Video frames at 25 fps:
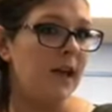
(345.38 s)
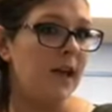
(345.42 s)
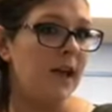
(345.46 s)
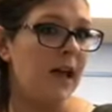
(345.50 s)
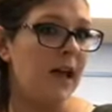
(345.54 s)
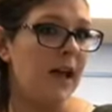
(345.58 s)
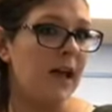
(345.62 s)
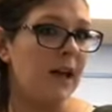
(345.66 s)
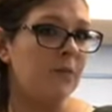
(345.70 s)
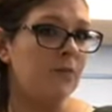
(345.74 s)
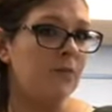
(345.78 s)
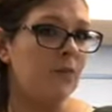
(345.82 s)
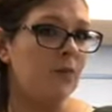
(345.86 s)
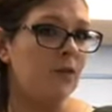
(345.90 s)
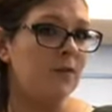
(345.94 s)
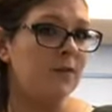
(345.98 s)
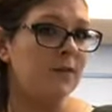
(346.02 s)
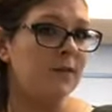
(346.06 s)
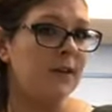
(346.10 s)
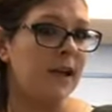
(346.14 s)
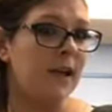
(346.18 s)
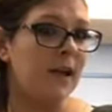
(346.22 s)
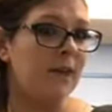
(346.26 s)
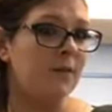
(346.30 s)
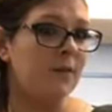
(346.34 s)
and I move
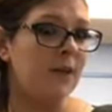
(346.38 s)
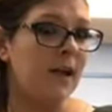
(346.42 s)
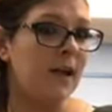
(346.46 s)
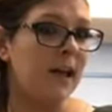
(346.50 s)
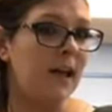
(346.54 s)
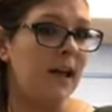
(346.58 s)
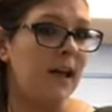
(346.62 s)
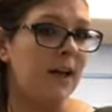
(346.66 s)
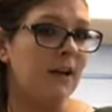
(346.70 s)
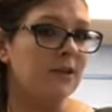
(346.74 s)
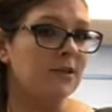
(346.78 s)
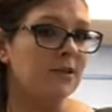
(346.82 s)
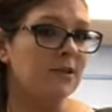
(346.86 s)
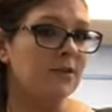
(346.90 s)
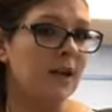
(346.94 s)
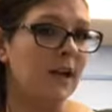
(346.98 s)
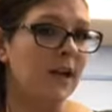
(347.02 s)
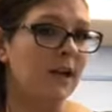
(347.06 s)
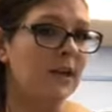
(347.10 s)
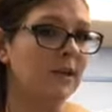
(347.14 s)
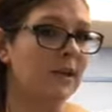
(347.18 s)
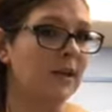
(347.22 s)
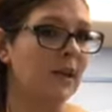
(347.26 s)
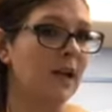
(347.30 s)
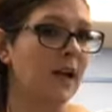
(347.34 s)
down my hair
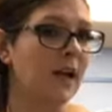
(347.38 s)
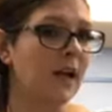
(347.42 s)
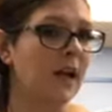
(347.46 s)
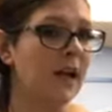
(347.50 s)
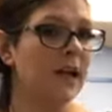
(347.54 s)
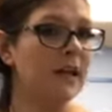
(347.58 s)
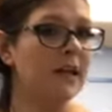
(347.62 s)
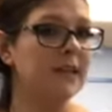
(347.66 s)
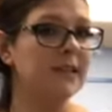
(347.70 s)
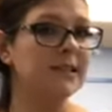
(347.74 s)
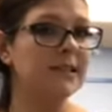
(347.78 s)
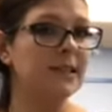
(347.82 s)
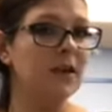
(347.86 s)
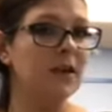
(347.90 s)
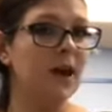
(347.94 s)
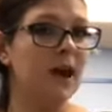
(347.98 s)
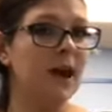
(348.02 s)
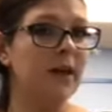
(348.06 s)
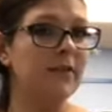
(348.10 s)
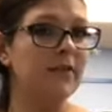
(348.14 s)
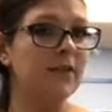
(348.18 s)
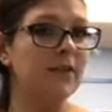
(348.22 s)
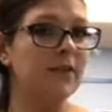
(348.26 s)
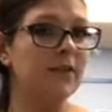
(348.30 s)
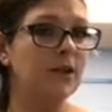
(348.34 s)
strand. And I still
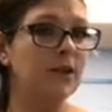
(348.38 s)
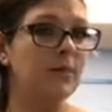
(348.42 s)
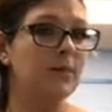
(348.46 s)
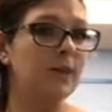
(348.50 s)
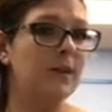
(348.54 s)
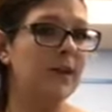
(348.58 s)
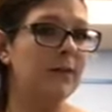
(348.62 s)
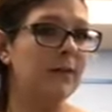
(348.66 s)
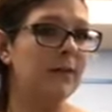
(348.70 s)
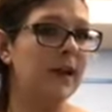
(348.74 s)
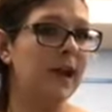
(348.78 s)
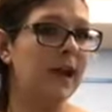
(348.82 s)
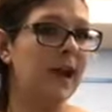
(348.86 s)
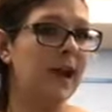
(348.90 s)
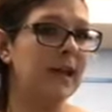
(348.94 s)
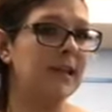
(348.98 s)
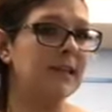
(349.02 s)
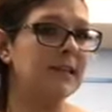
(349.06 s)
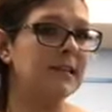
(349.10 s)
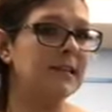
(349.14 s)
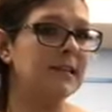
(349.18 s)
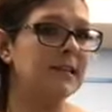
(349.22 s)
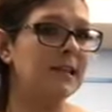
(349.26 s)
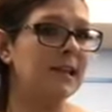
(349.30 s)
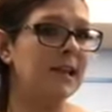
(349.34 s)
have a little bit of my
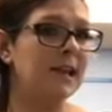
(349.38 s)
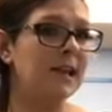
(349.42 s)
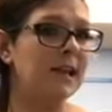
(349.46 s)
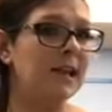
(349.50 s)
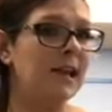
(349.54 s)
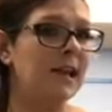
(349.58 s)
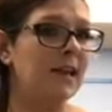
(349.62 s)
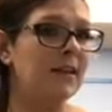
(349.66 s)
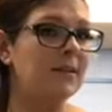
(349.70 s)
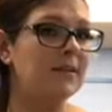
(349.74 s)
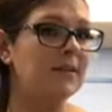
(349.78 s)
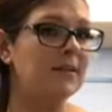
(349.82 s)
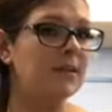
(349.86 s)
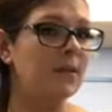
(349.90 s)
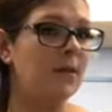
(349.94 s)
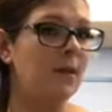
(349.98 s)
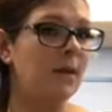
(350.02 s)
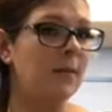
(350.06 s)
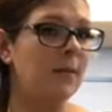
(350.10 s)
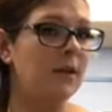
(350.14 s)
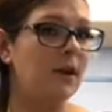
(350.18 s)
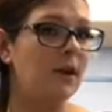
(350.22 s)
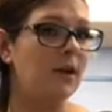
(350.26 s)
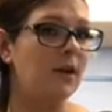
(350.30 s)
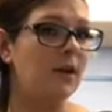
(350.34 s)
end sticking out, so
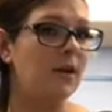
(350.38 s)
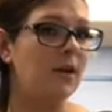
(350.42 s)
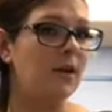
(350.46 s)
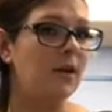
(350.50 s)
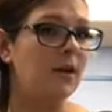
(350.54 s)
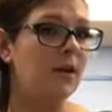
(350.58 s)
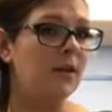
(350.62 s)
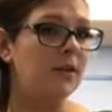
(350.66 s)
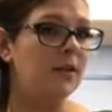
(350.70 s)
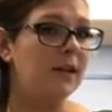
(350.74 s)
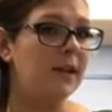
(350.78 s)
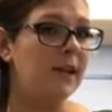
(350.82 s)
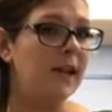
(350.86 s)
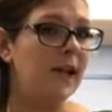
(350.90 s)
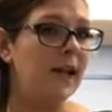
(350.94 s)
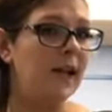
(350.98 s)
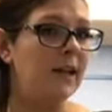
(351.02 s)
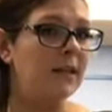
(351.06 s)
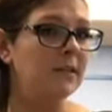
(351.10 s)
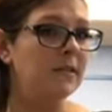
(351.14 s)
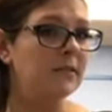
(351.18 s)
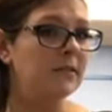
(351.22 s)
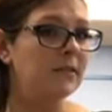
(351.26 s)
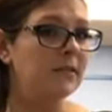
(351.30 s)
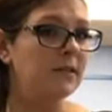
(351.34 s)
I'm going to curl
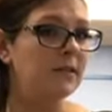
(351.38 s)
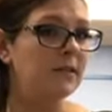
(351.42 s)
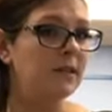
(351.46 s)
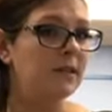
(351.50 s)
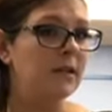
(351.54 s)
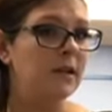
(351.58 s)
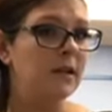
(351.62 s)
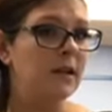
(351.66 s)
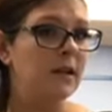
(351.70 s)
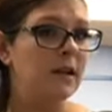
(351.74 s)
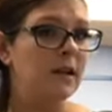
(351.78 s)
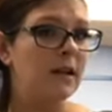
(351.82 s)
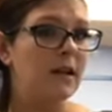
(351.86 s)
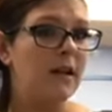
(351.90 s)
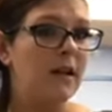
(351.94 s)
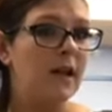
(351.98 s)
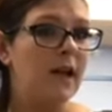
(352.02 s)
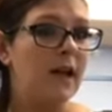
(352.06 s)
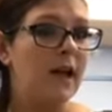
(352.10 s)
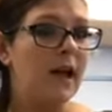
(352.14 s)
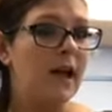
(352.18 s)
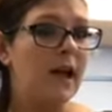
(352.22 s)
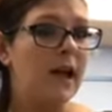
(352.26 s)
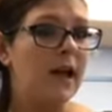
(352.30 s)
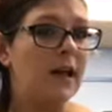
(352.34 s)
again
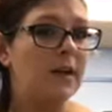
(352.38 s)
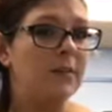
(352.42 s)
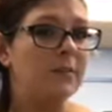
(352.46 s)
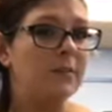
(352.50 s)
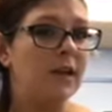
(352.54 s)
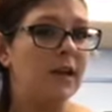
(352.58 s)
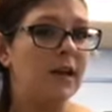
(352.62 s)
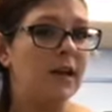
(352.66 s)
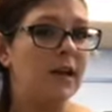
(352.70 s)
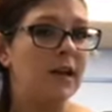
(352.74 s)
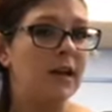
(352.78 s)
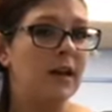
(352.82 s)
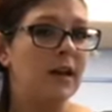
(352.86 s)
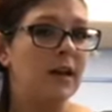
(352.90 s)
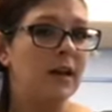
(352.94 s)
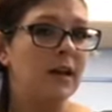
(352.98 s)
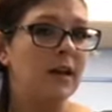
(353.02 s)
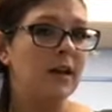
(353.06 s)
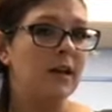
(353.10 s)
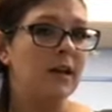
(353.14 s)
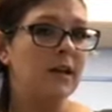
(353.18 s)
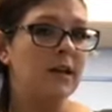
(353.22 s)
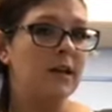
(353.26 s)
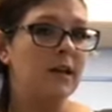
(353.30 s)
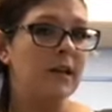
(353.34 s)
and I'm going to
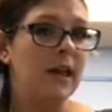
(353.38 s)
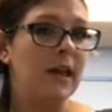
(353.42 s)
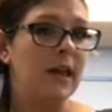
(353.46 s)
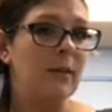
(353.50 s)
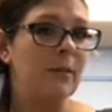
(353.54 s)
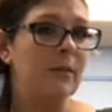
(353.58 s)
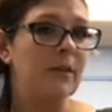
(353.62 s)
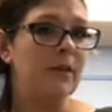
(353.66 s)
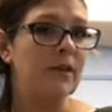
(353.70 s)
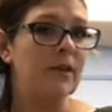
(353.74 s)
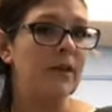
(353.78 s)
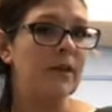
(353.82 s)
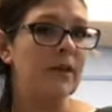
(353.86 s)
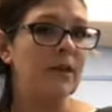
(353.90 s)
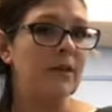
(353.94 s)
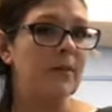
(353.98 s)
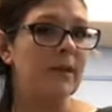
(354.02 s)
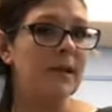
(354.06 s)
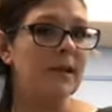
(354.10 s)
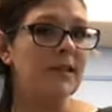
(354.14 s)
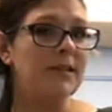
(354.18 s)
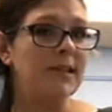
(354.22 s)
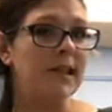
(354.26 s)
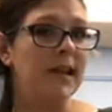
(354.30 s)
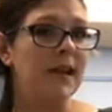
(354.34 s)
clamp a little
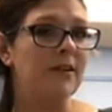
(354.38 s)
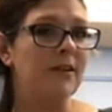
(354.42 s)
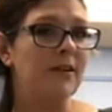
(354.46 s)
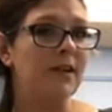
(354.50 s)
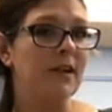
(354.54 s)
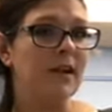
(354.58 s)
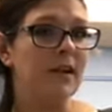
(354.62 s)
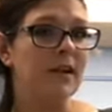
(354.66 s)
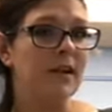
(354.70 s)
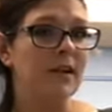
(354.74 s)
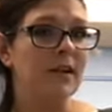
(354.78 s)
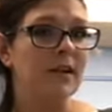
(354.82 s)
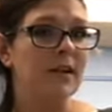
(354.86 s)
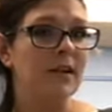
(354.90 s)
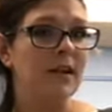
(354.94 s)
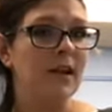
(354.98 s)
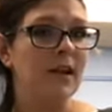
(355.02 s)
bit down here